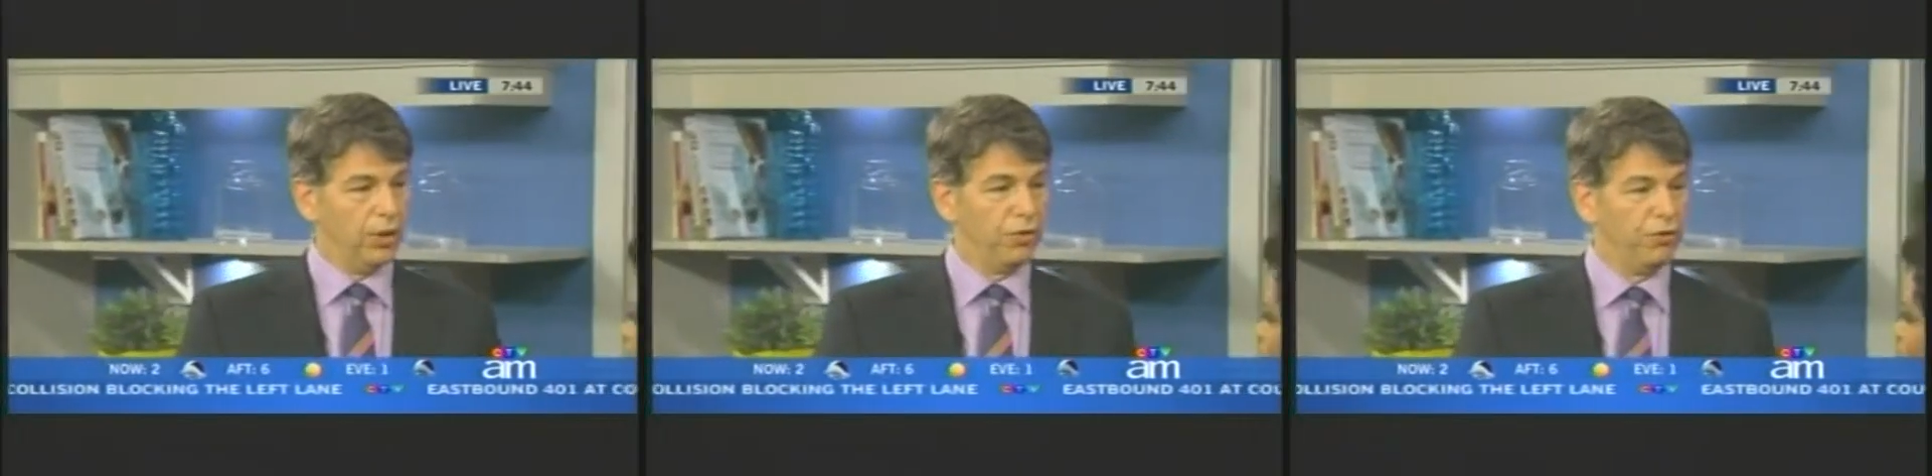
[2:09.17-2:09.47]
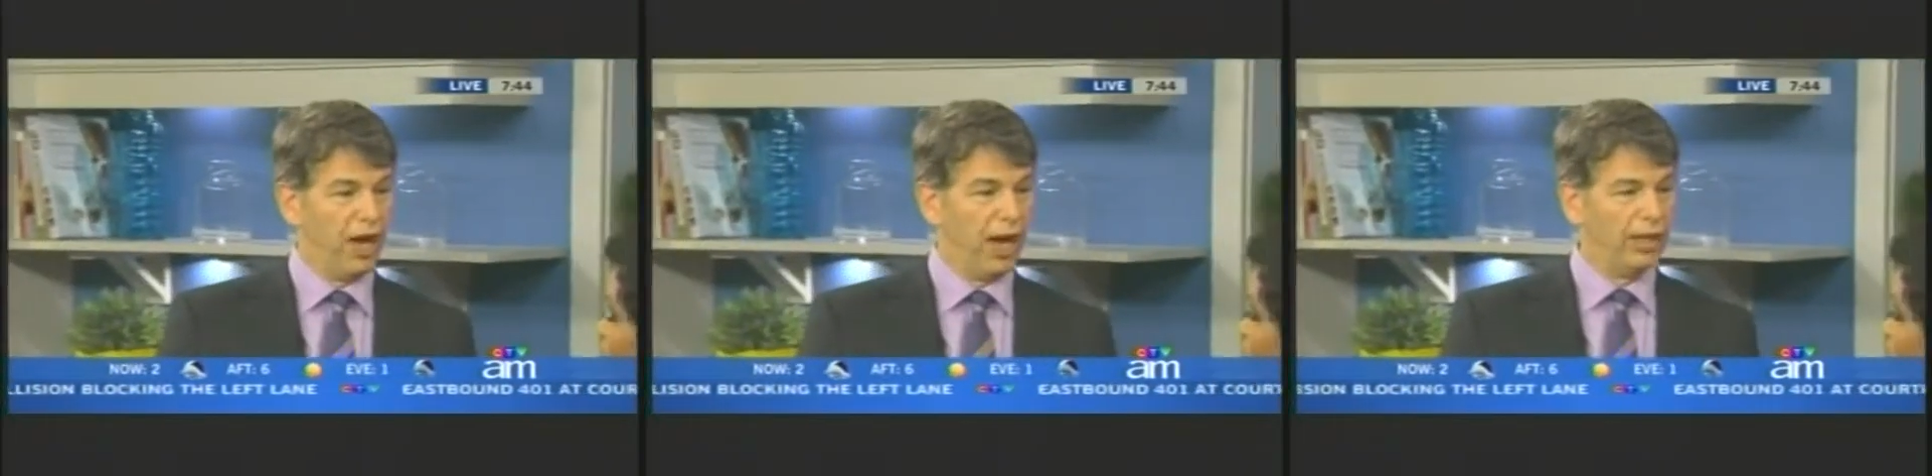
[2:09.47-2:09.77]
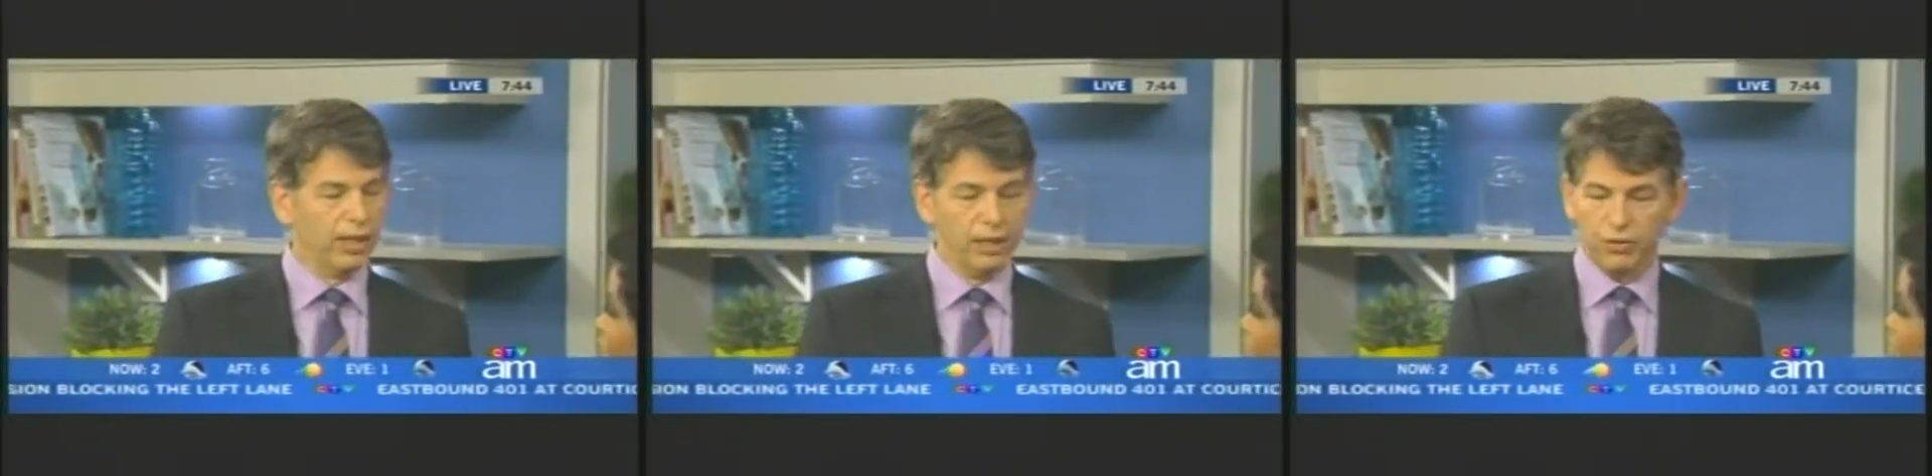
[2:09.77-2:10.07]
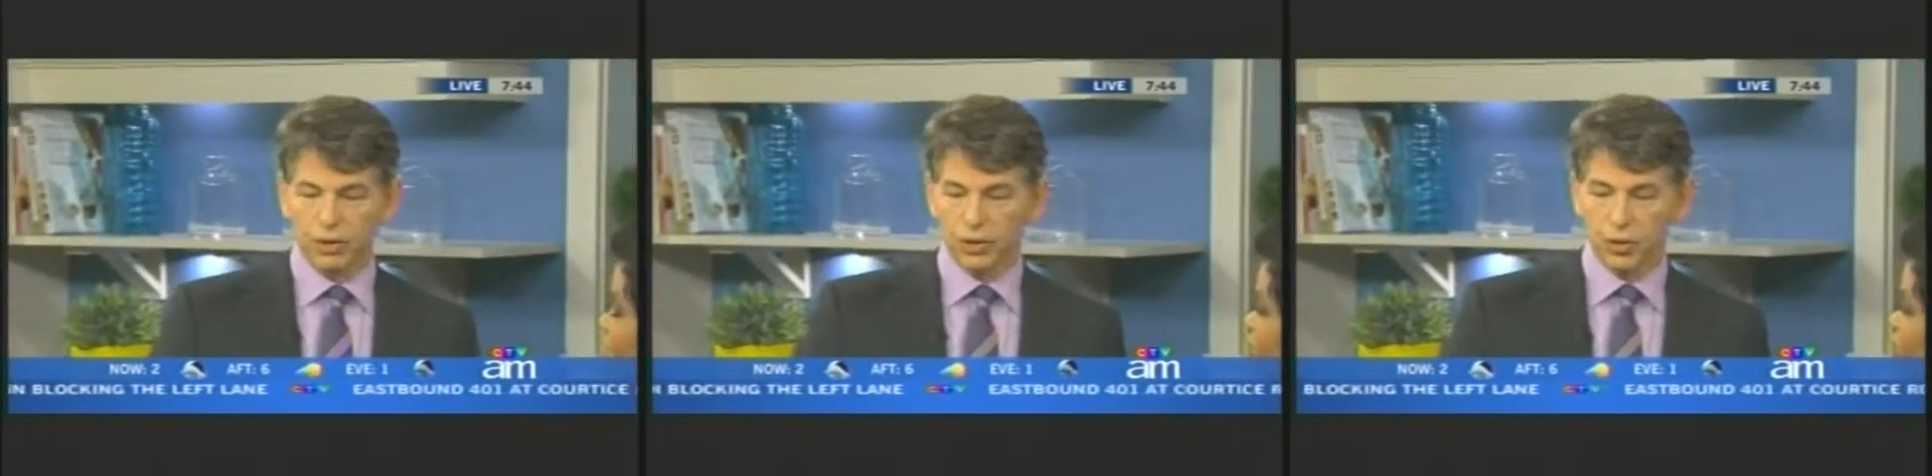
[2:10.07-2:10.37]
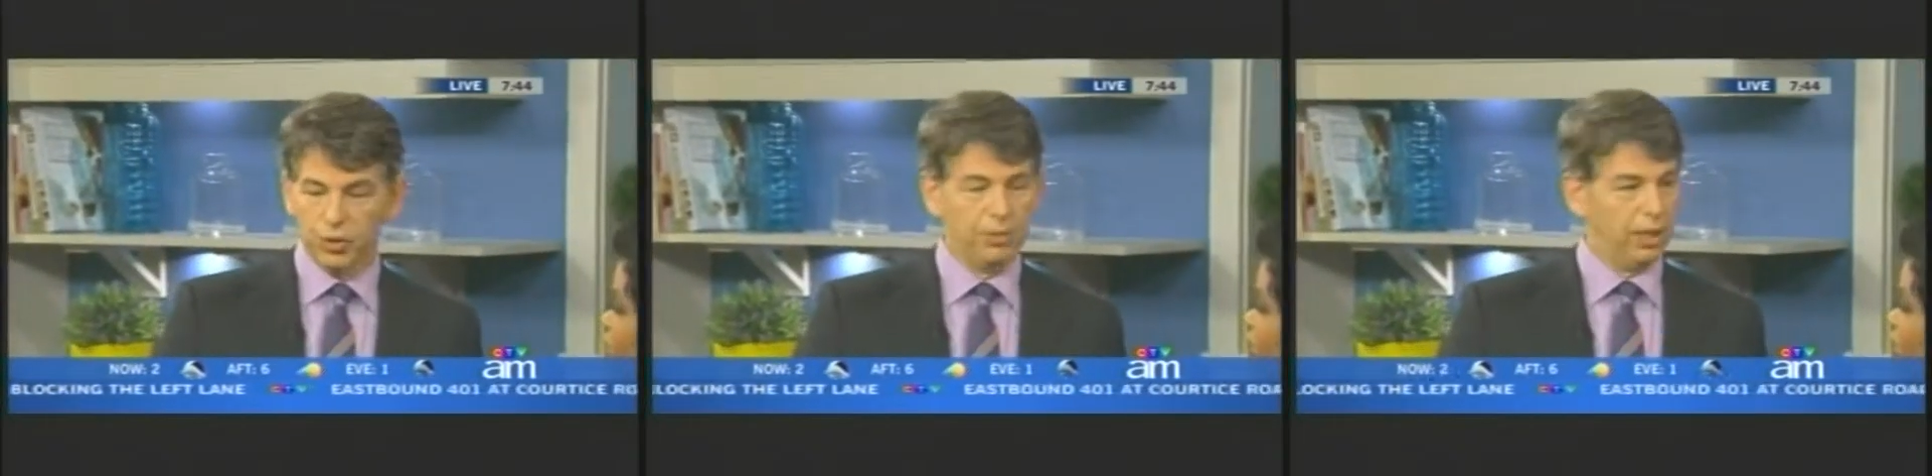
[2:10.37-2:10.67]
no fat, and it feels
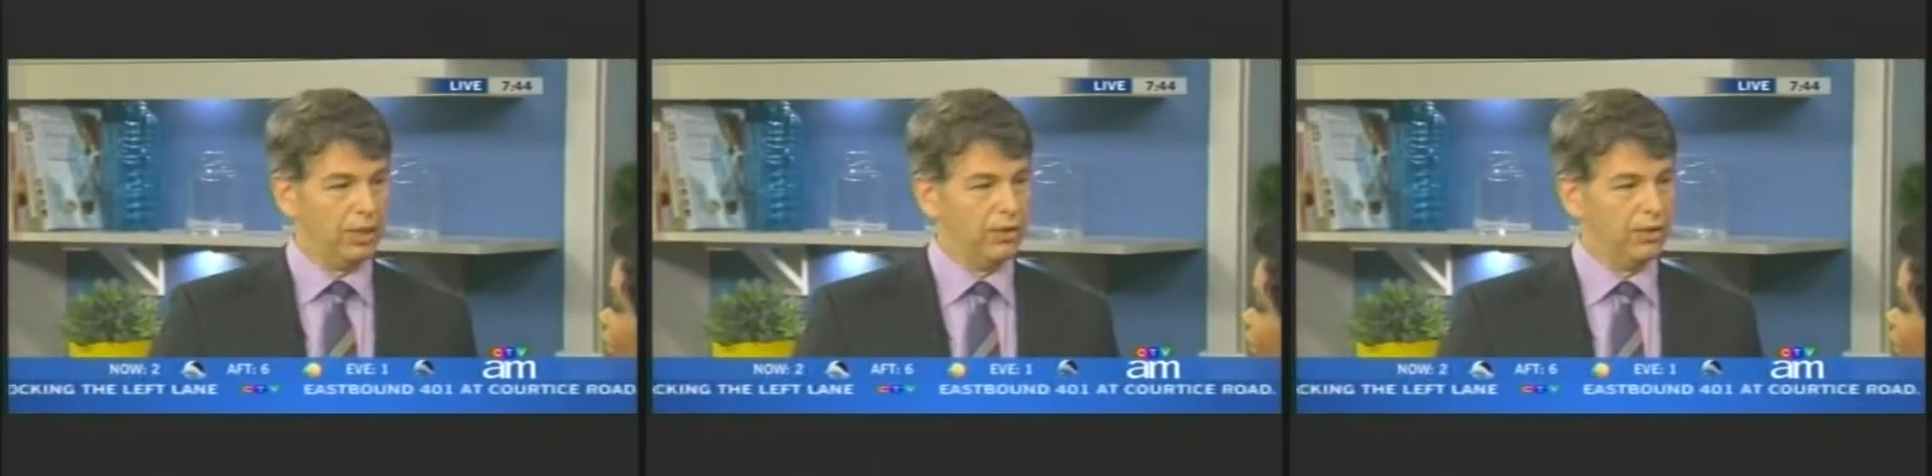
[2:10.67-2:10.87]
creamy.